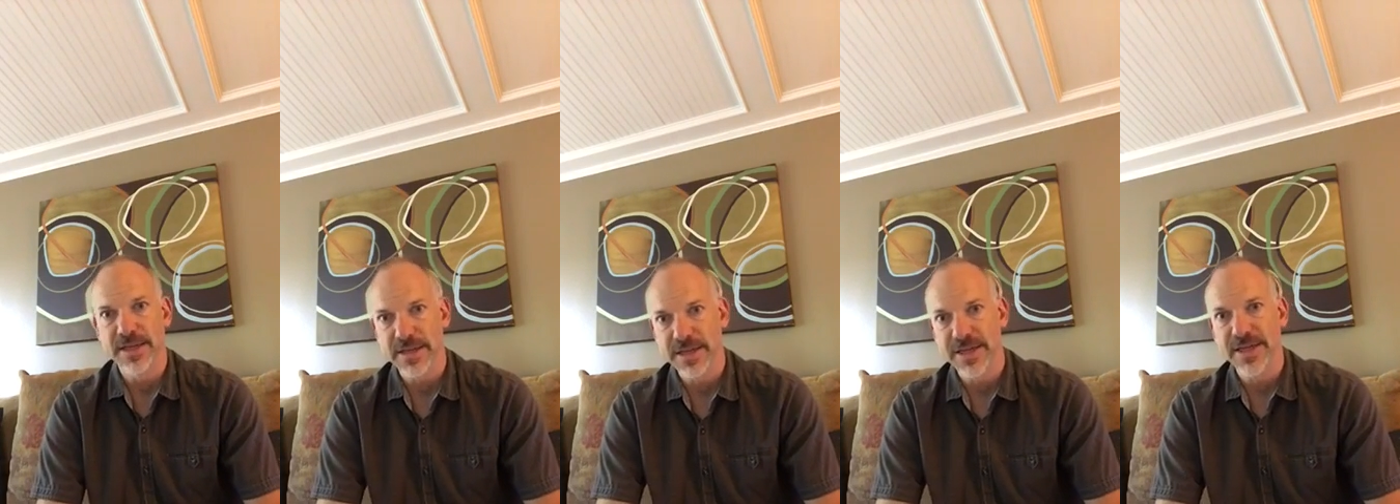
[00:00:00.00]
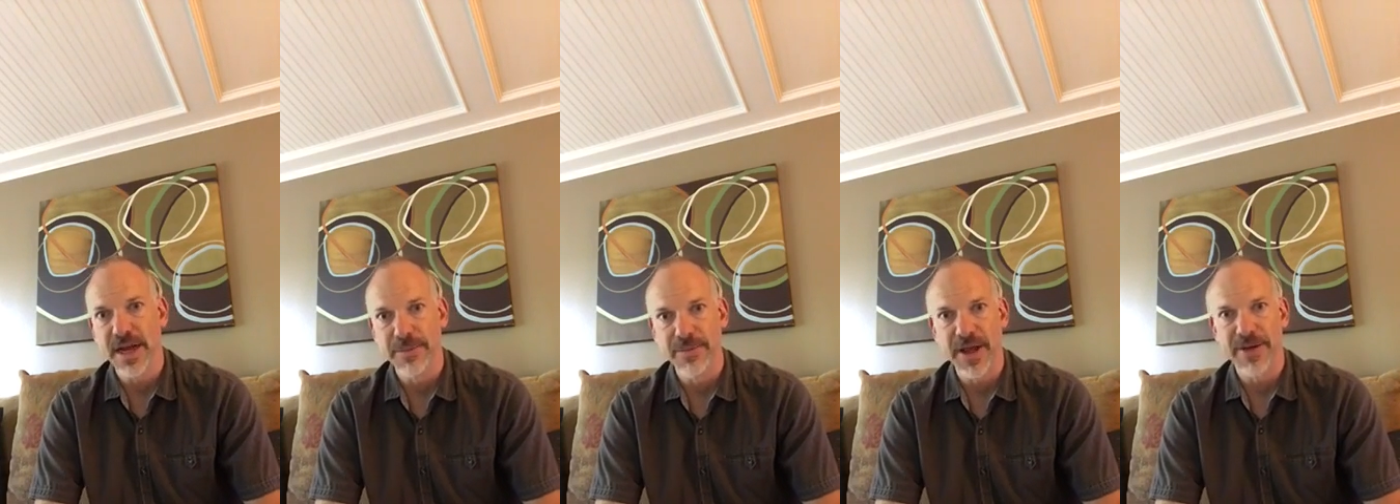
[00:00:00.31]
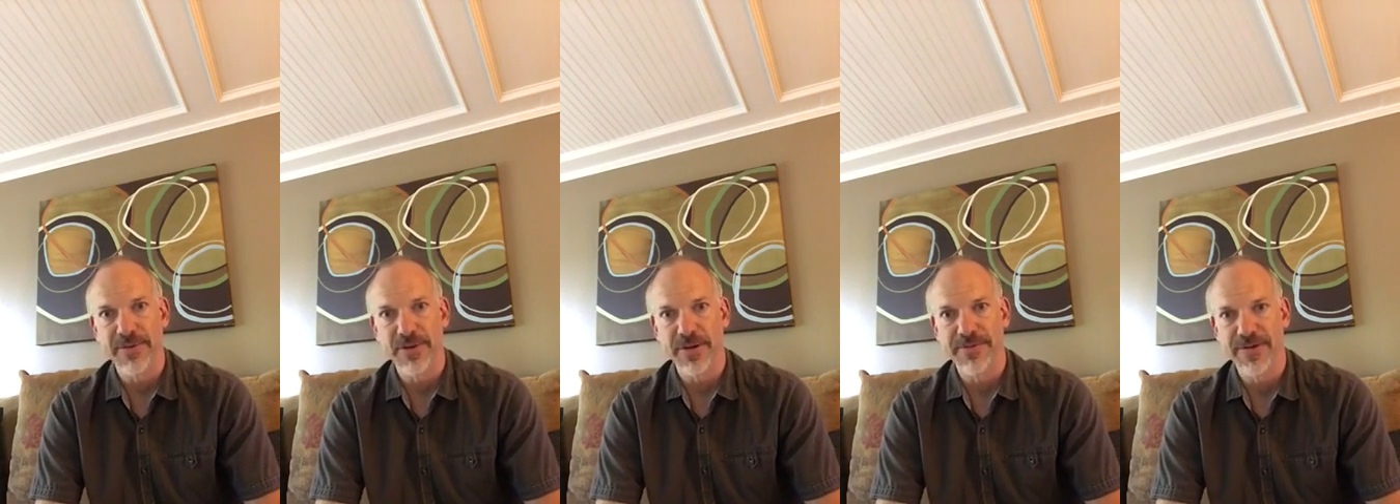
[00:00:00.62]
some
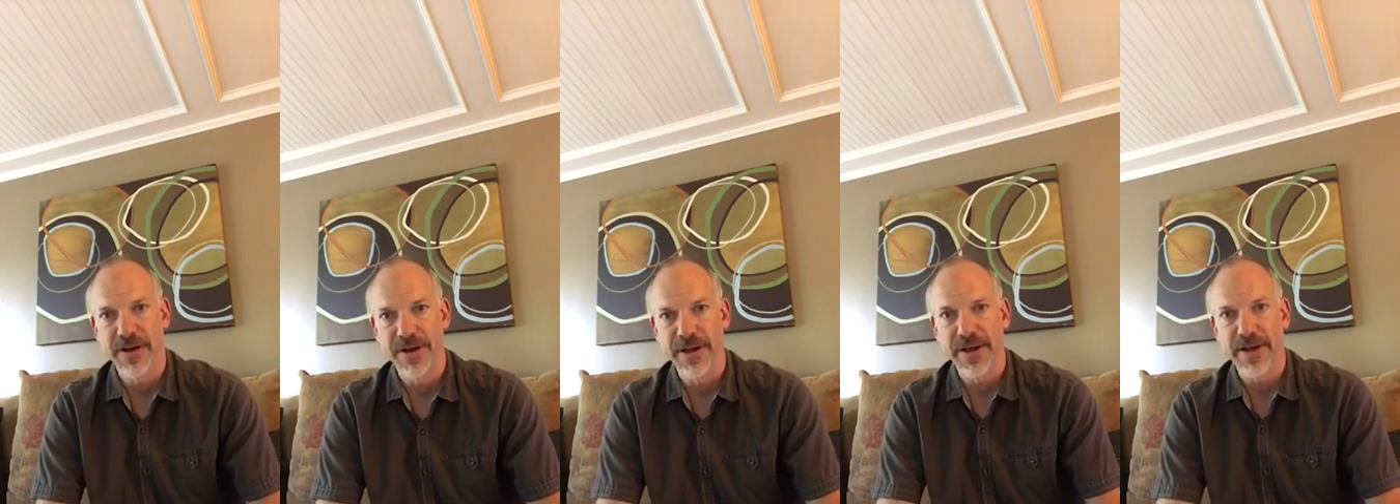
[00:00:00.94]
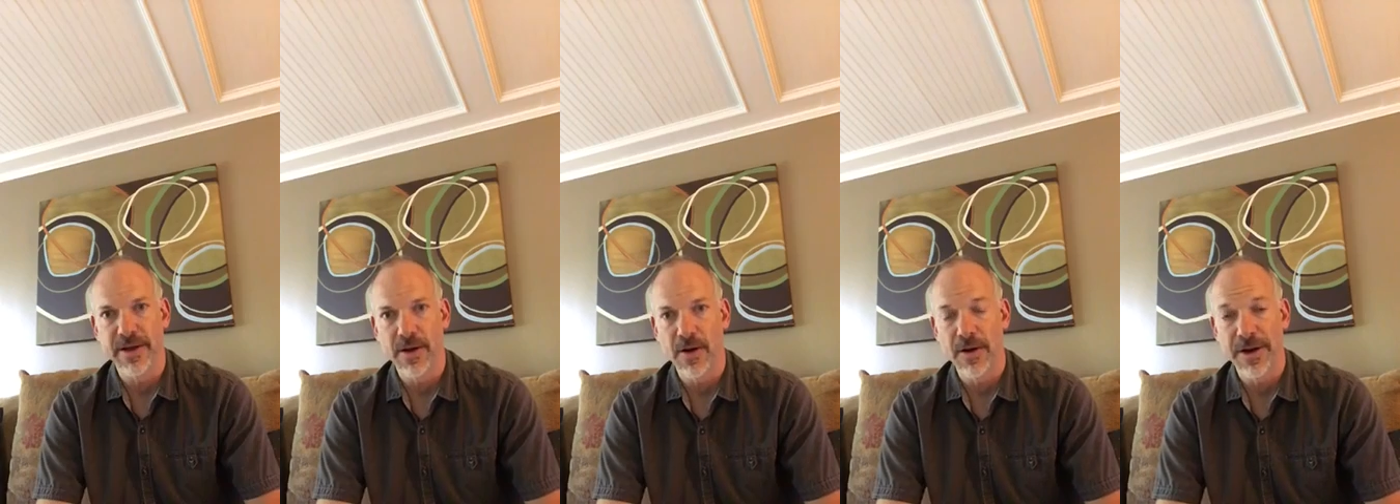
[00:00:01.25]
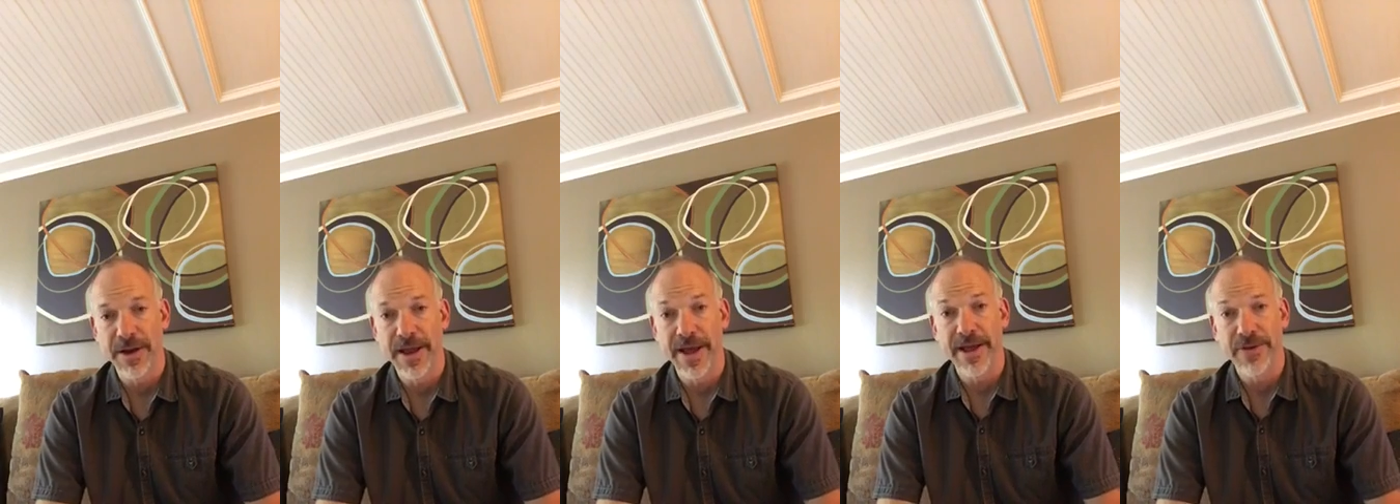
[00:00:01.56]
level of funding on
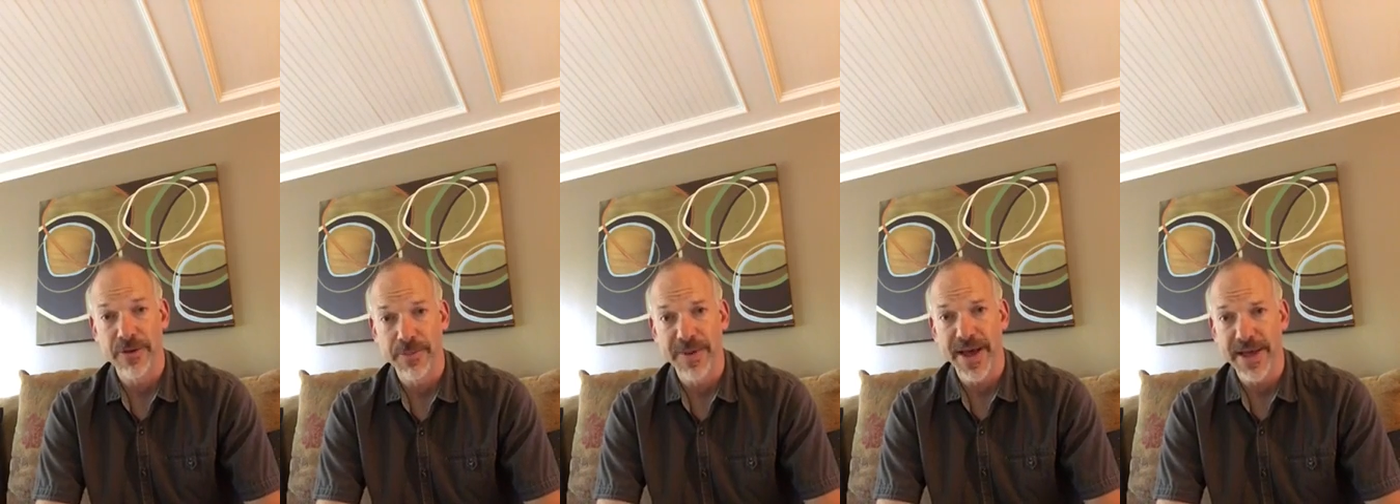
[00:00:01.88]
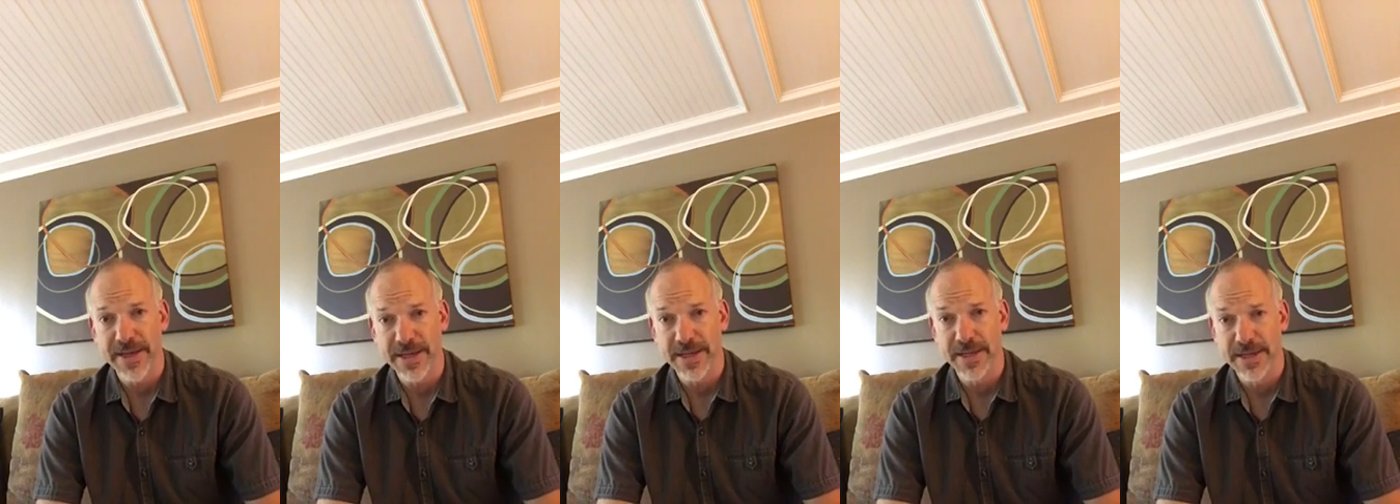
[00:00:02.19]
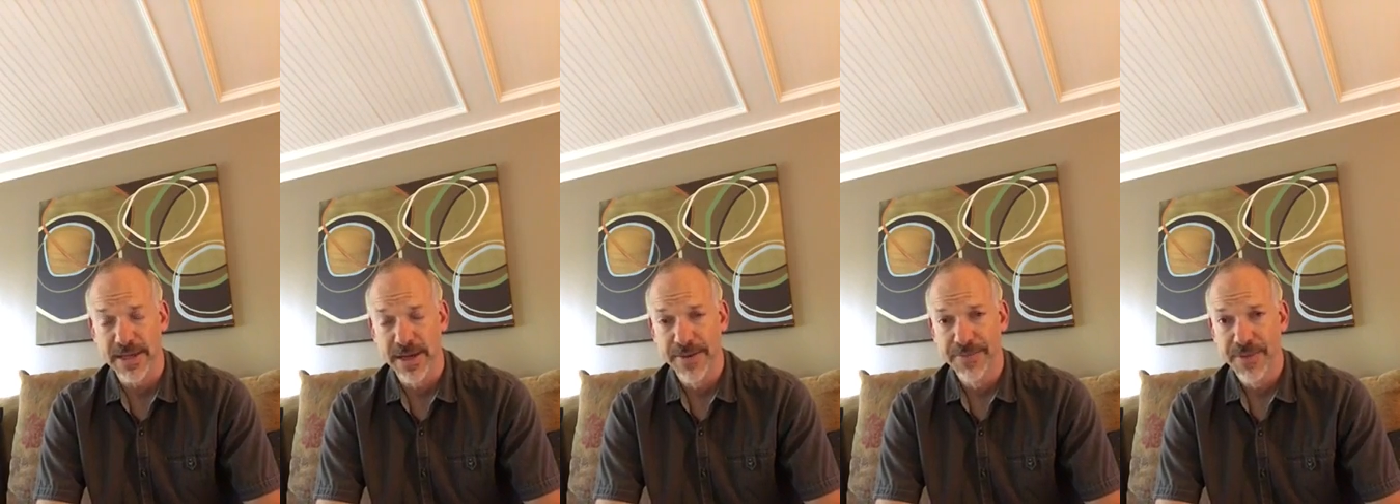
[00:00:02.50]
an annual basis